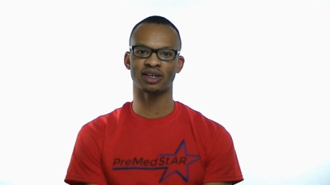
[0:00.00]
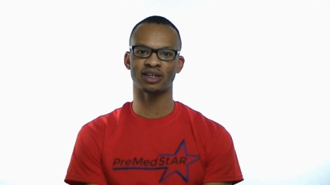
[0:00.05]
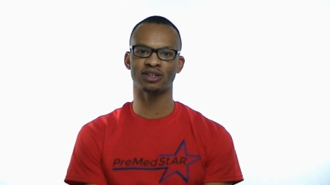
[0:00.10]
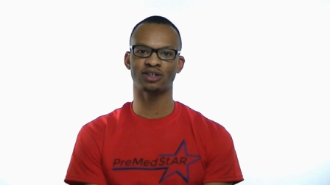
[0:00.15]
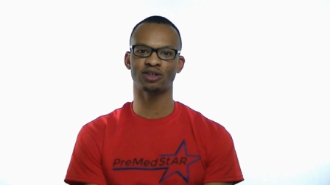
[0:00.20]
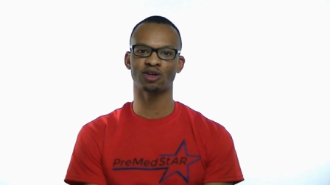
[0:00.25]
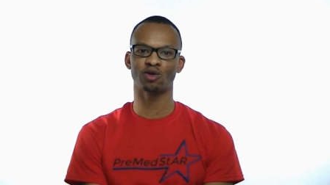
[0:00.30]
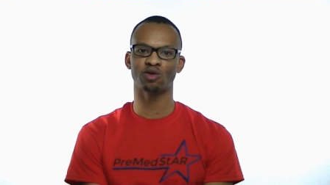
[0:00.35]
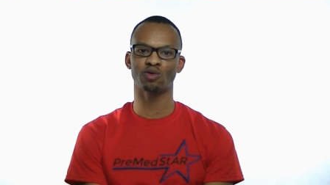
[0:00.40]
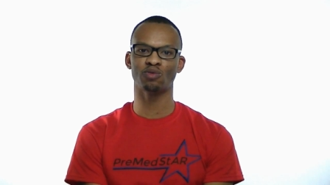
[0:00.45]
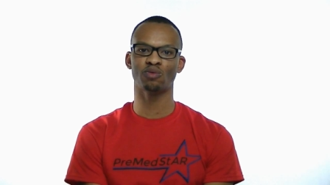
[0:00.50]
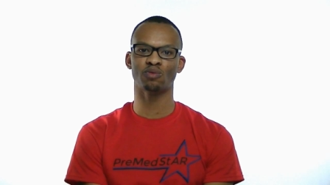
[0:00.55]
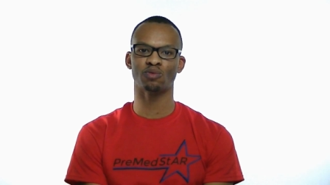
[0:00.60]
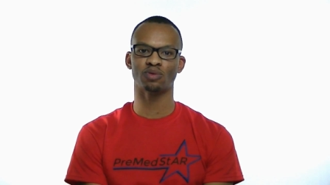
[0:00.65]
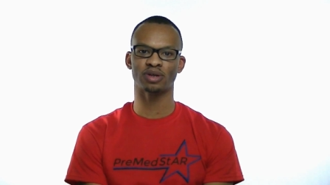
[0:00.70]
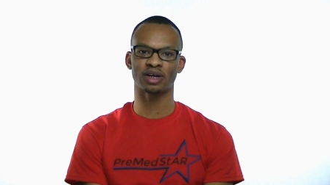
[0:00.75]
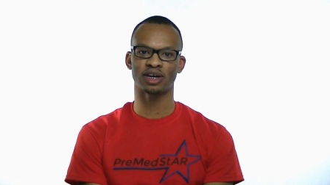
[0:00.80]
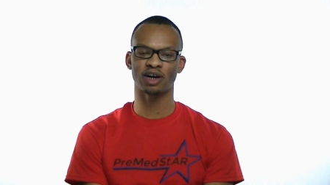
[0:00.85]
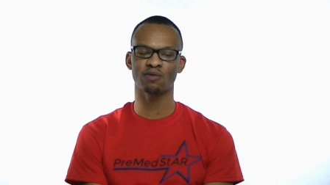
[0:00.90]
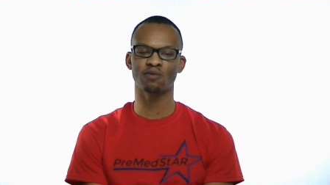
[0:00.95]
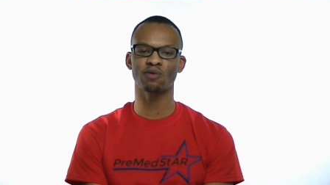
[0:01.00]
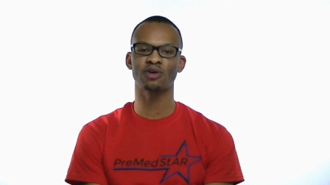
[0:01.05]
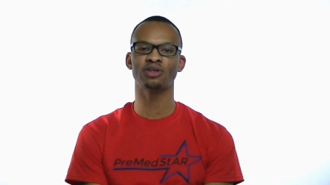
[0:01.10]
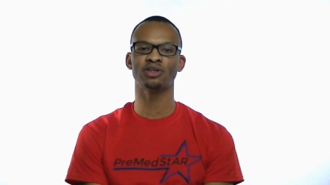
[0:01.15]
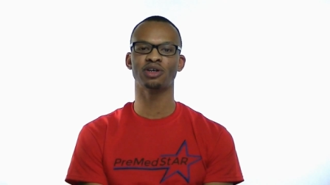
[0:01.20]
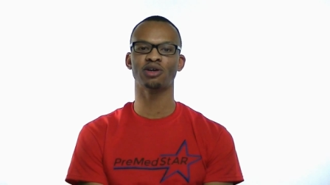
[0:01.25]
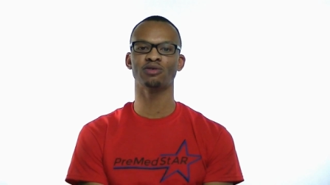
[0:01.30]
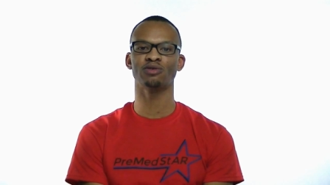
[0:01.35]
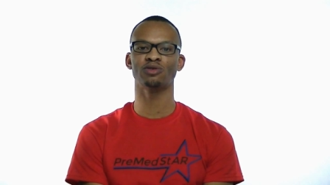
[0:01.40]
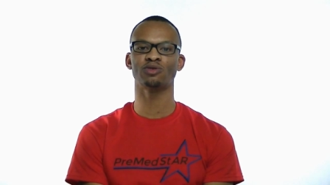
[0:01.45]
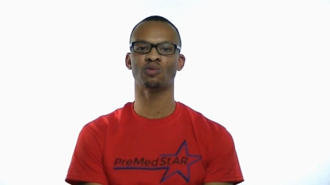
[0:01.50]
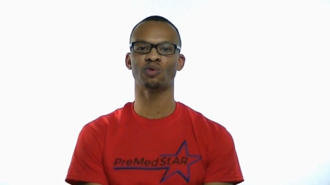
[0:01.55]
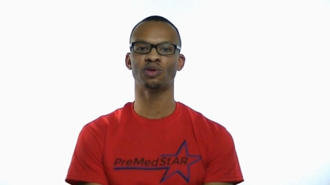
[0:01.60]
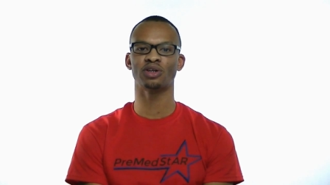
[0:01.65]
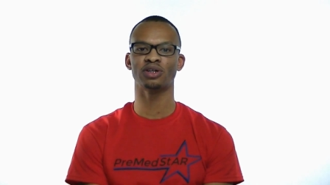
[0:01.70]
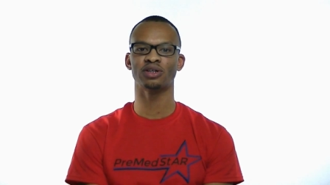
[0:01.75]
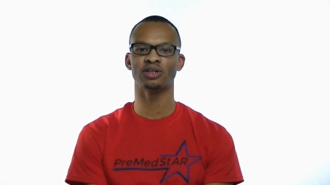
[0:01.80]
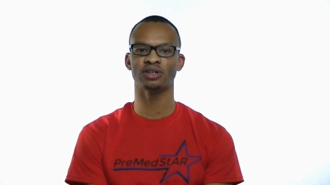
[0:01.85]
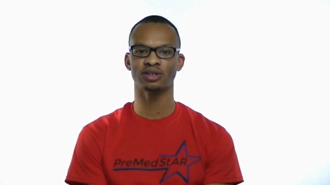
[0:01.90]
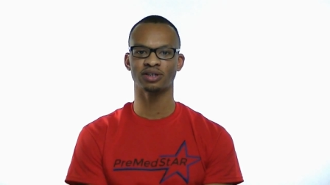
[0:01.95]
And so everyone knows
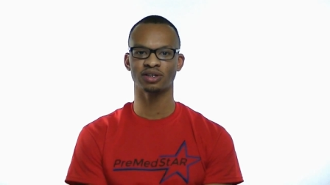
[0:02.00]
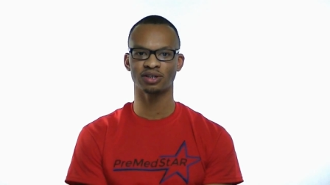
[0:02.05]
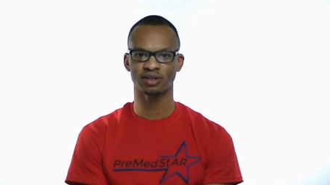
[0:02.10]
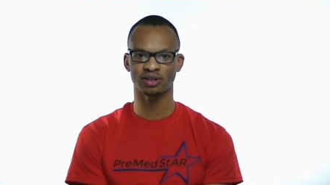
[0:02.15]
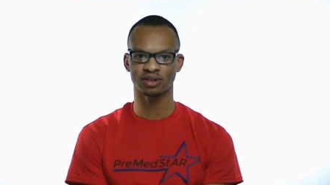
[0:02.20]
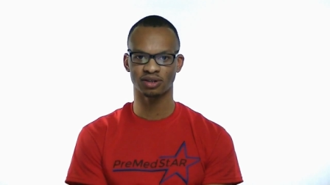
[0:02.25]
one of the